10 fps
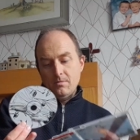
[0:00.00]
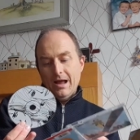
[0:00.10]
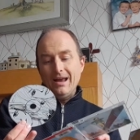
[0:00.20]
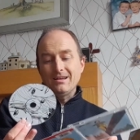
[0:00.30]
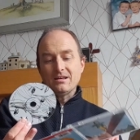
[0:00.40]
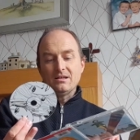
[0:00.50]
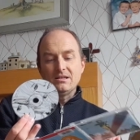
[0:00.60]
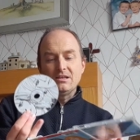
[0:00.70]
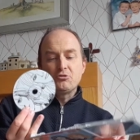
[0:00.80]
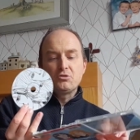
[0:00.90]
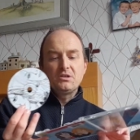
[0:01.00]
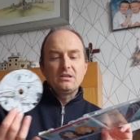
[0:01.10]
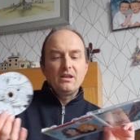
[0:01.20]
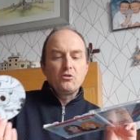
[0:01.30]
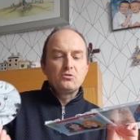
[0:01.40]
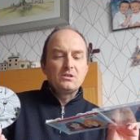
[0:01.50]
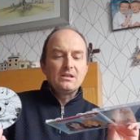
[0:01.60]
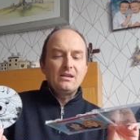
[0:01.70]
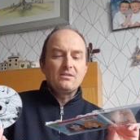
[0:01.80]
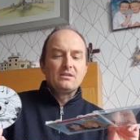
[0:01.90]
and interestingly,
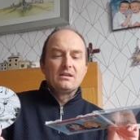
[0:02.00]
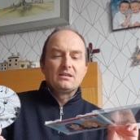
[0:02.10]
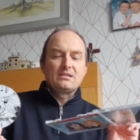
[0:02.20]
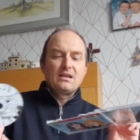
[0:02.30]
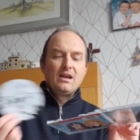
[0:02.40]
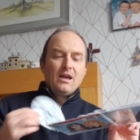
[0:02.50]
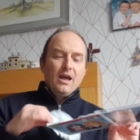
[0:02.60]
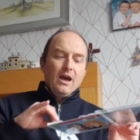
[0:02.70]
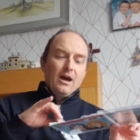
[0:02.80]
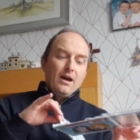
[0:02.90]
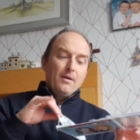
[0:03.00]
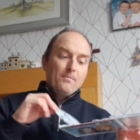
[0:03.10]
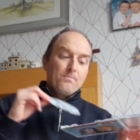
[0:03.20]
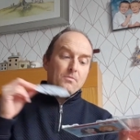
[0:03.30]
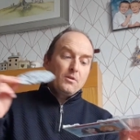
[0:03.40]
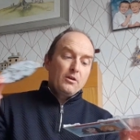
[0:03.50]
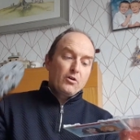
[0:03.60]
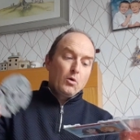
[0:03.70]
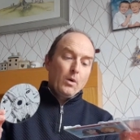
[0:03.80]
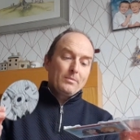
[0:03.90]
underneath the disc, um, you've
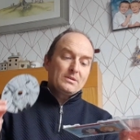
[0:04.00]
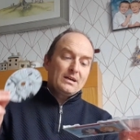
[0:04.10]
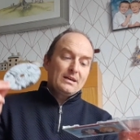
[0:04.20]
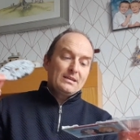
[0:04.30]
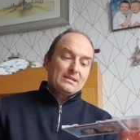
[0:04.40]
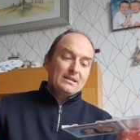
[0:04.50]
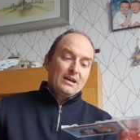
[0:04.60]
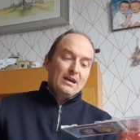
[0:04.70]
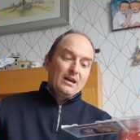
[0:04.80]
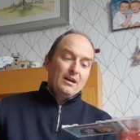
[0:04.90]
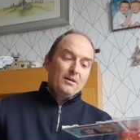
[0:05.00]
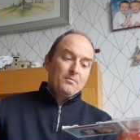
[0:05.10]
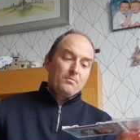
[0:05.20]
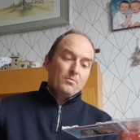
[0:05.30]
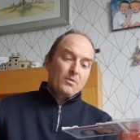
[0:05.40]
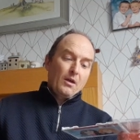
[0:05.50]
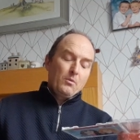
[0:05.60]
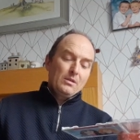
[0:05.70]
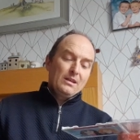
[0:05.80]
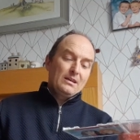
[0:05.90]
got websites um,
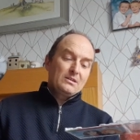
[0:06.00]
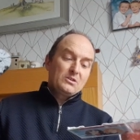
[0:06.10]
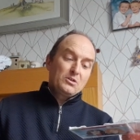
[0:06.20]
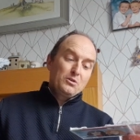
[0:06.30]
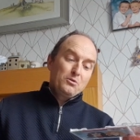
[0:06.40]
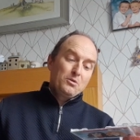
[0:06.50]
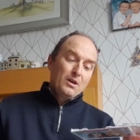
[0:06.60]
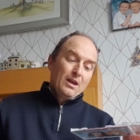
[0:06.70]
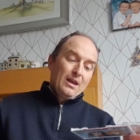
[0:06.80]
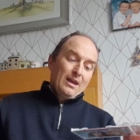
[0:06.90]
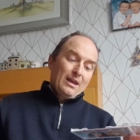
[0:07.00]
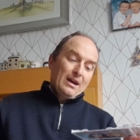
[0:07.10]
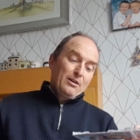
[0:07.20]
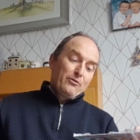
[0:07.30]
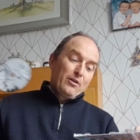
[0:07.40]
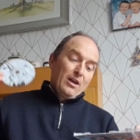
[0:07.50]
with links to kind of